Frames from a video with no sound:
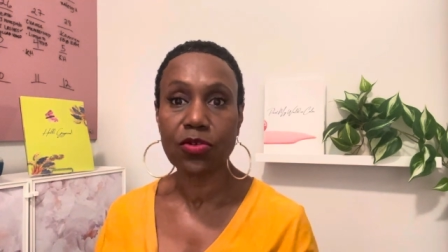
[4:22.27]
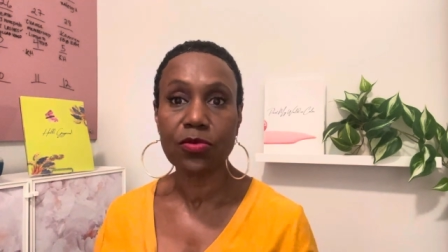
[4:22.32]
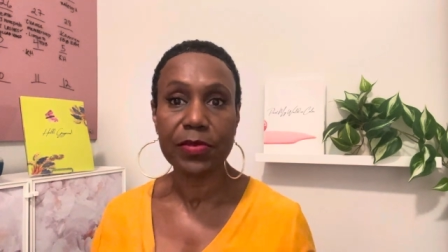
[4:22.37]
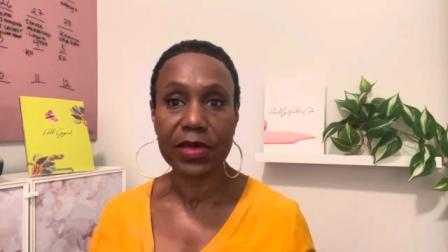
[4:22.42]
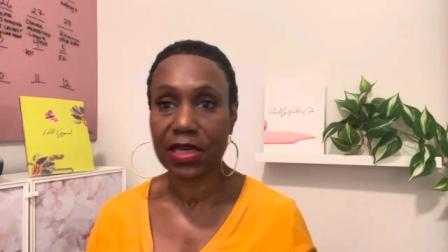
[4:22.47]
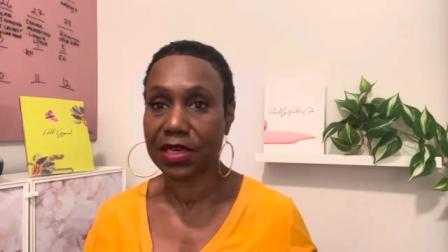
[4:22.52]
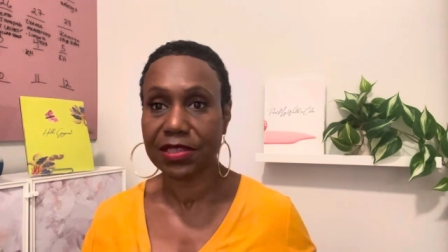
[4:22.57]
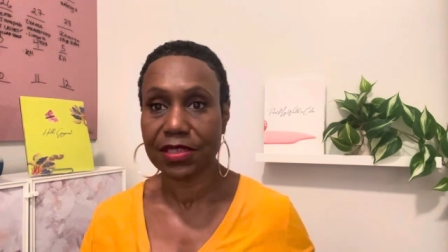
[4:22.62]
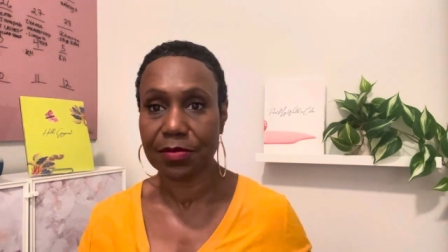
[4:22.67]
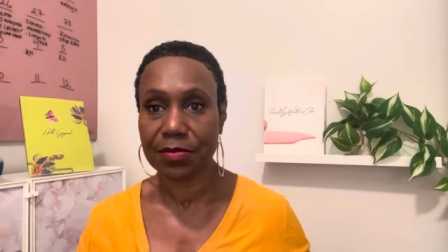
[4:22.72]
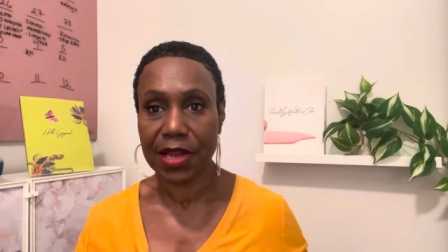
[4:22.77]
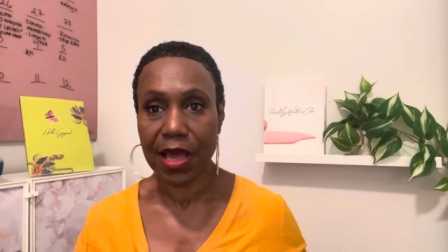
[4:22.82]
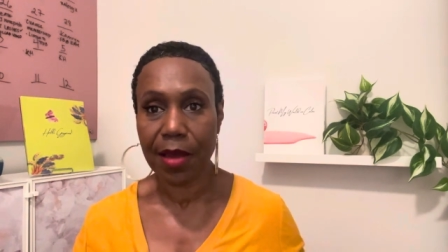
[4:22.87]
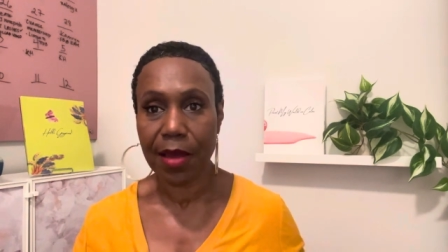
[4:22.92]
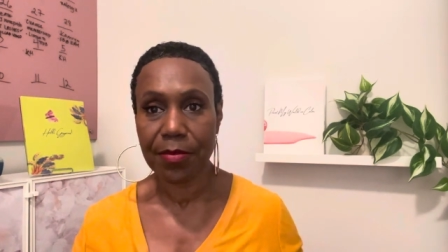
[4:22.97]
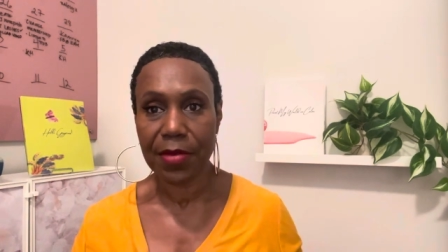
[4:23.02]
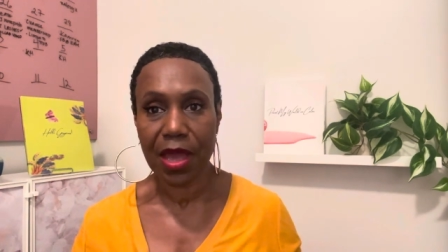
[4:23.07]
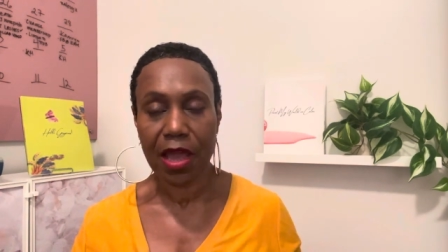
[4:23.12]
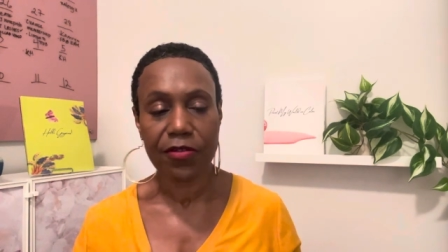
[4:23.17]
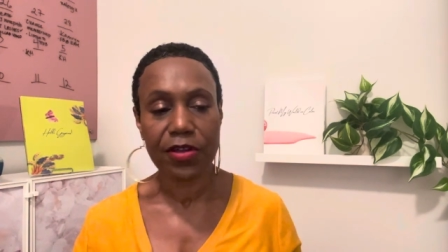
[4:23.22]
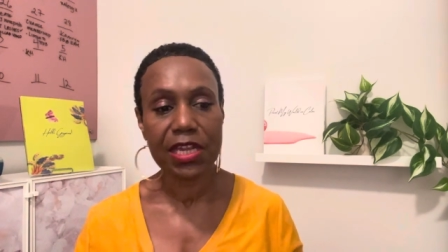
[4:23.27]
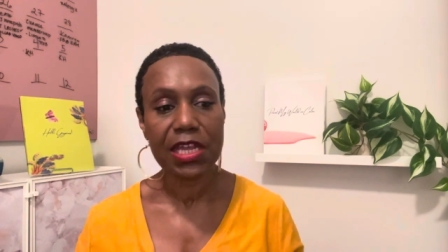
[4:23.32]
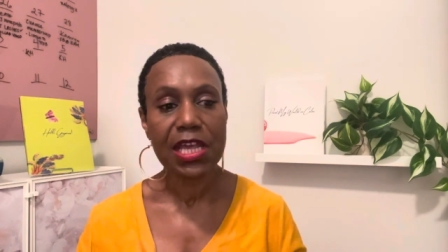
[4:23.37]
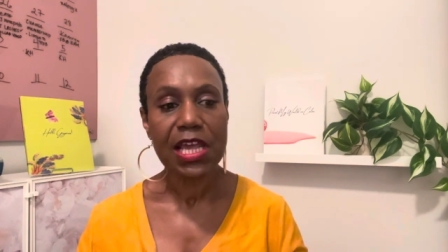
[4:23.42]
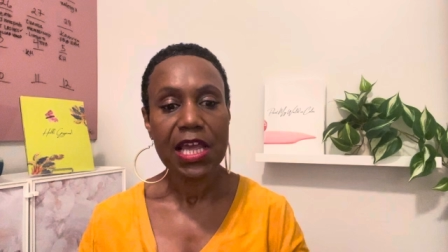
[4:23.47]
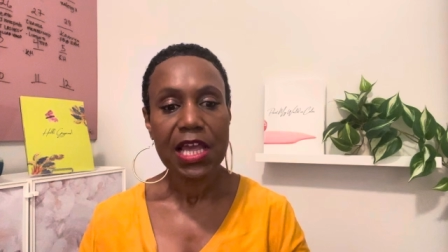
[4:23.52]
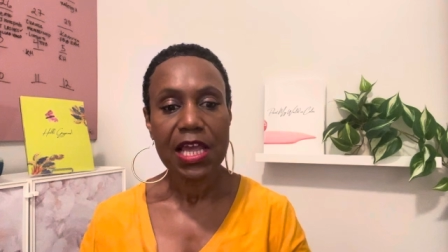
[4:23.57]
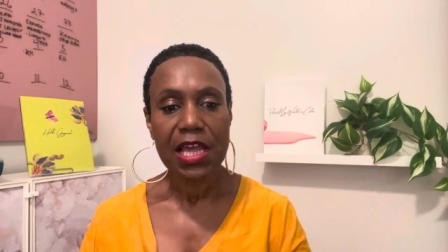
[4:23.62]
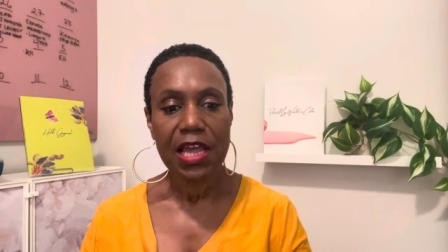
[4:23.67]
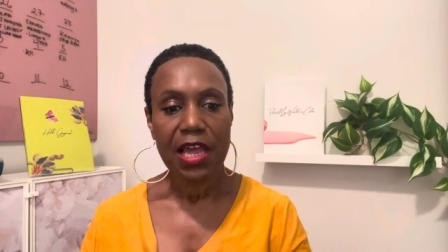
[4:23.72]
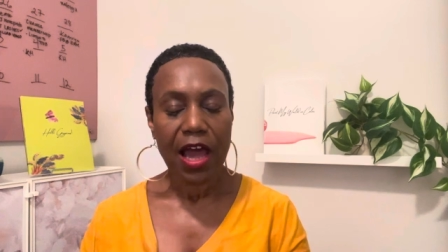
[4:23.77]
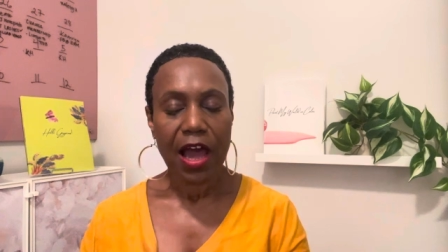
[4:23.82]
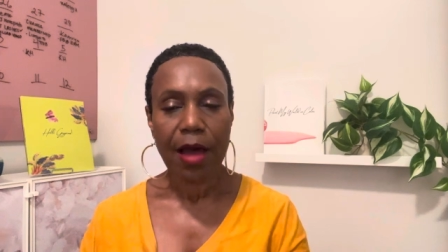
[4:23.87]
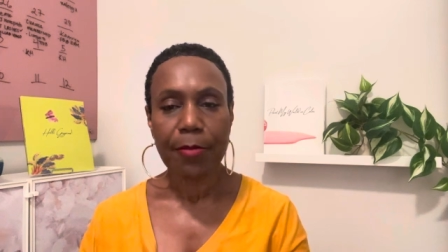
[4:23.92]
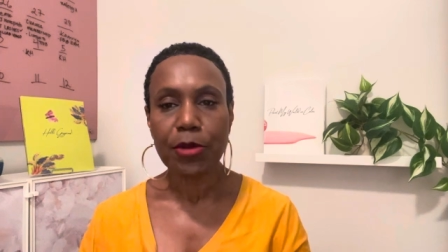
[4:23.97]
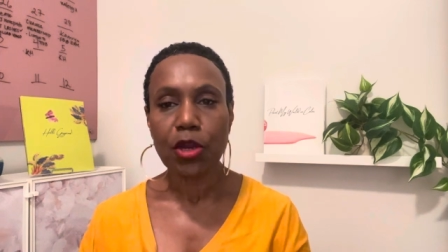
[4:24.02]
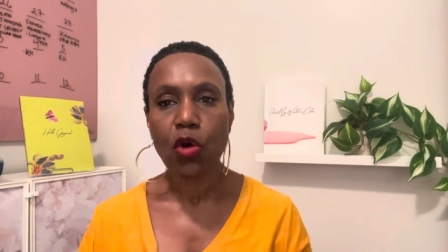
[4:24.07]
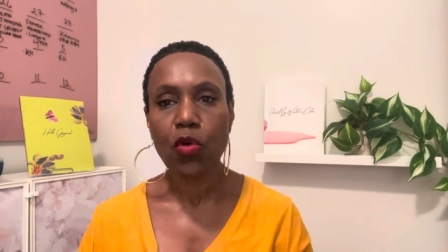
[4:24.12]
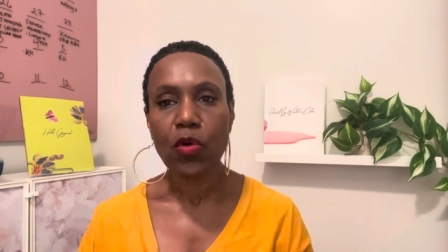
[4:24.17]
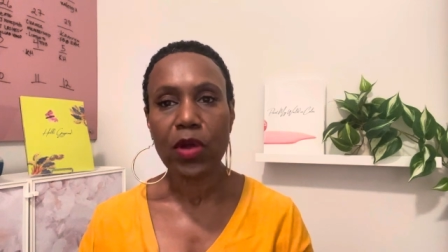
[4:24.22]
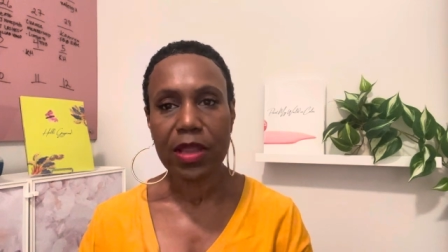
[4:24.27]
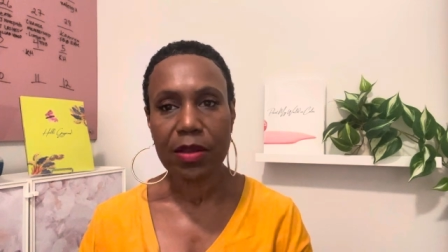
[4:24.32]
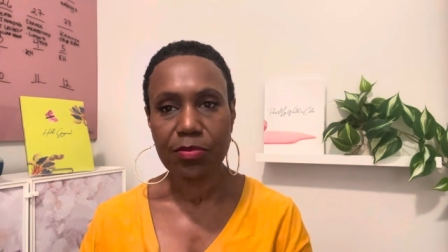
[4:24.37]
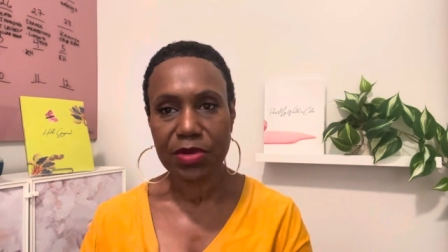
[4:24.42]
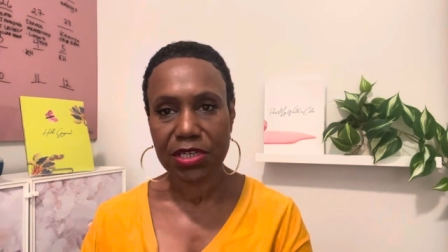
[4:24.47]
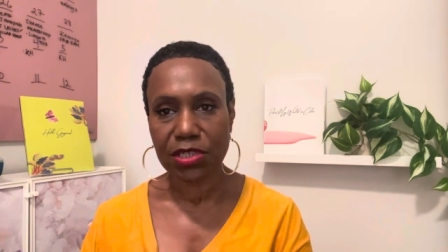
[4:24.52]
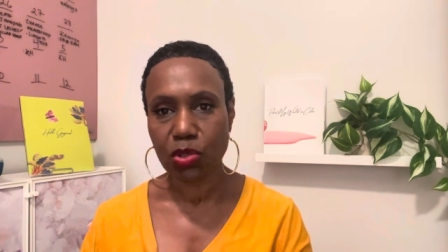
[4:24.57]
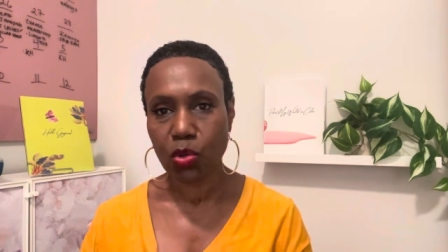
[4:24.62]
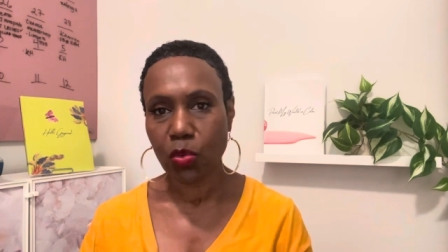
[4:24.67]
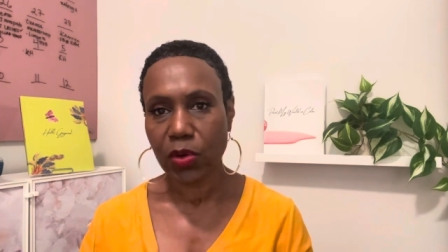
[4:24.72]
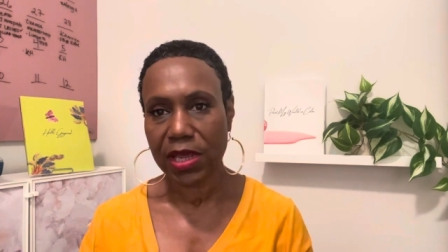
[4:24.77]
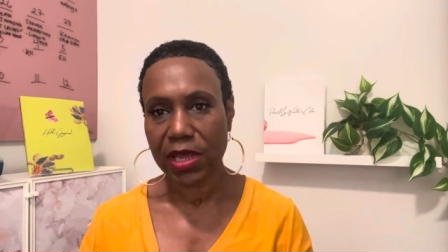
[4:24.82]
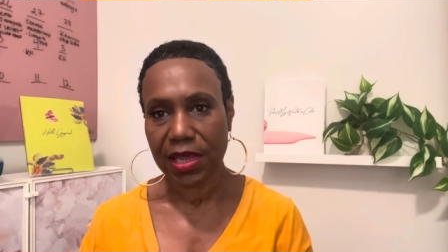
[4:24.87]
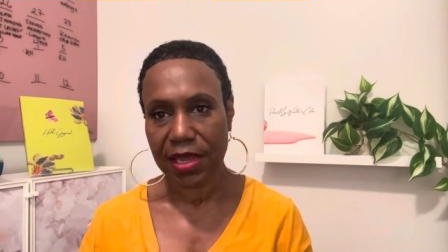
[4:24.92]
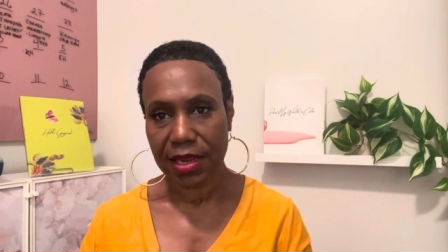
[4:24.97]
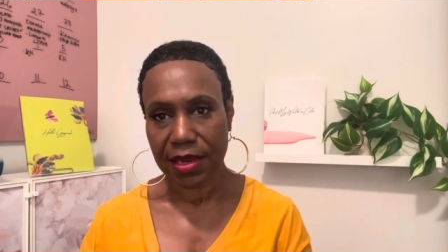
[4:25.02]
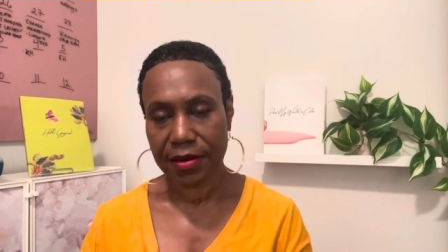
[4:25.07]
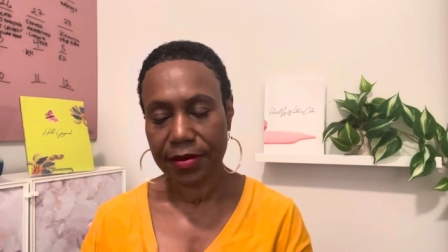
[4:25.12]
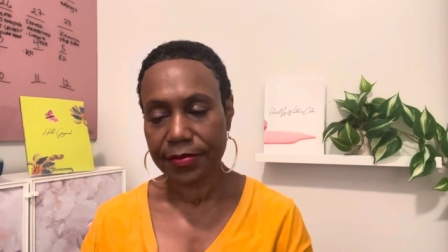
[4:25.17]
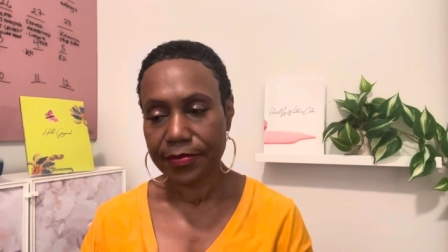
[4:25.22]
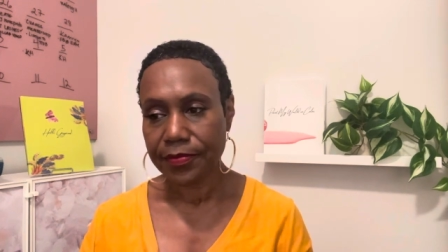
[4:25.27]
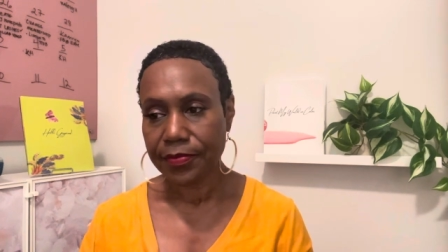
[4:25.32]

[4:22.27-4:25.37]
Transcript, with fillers: because I'm not married. I'm no in between.